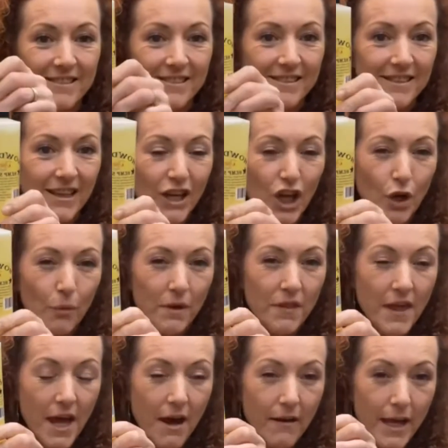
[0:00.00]
along with
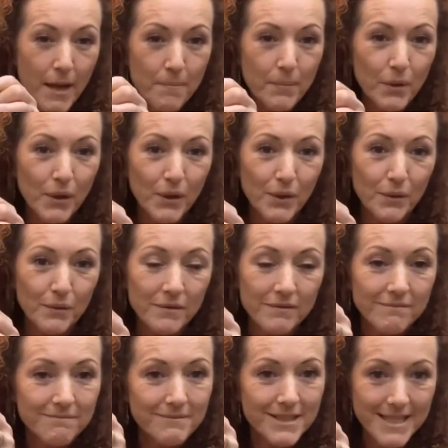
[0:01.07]
our hemp oil
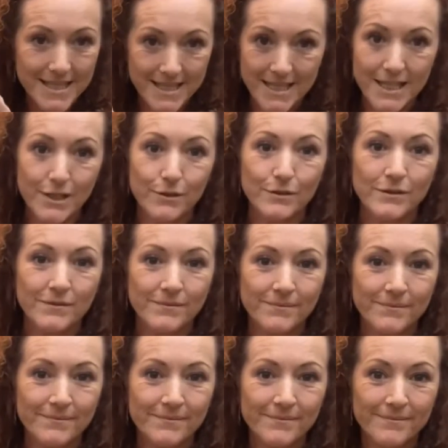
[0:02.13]
to seal.
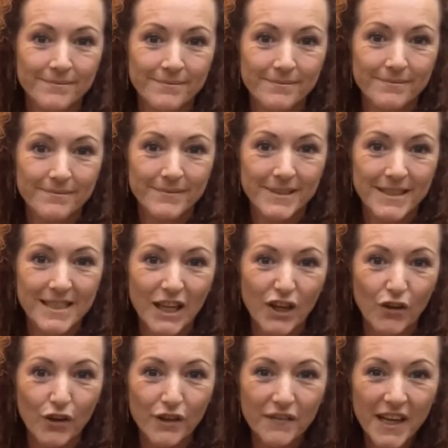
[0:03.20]
Is that
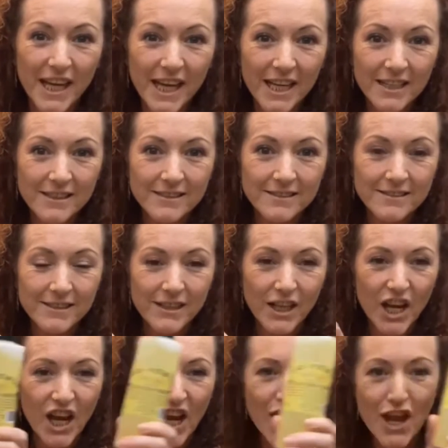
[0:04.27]
groovy?
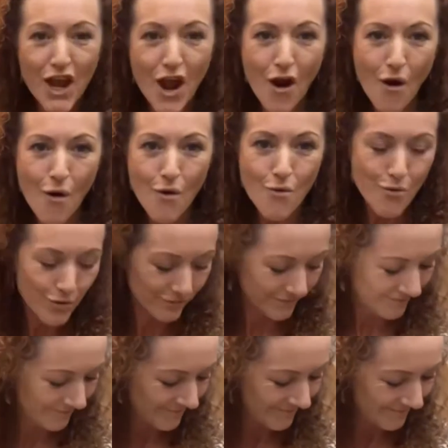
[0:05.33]
You!
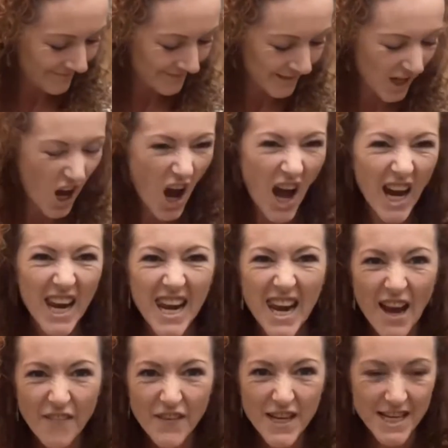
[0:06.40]
I
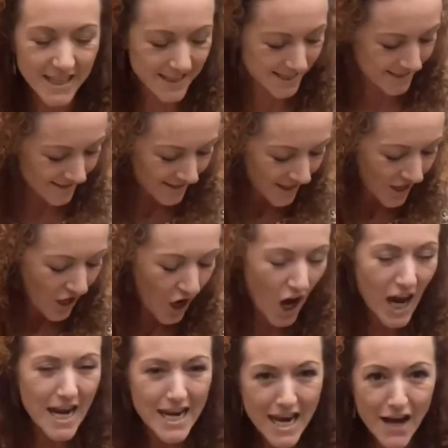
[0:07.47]
love it.
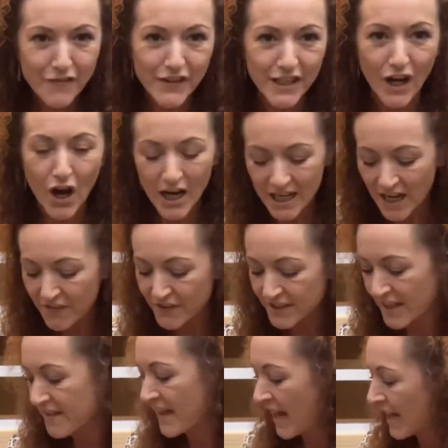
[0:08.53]
I love it. I love it
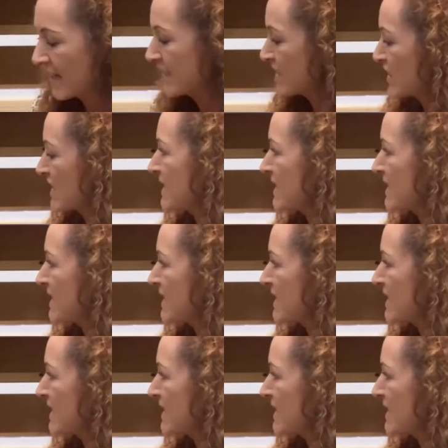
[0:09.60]
that has just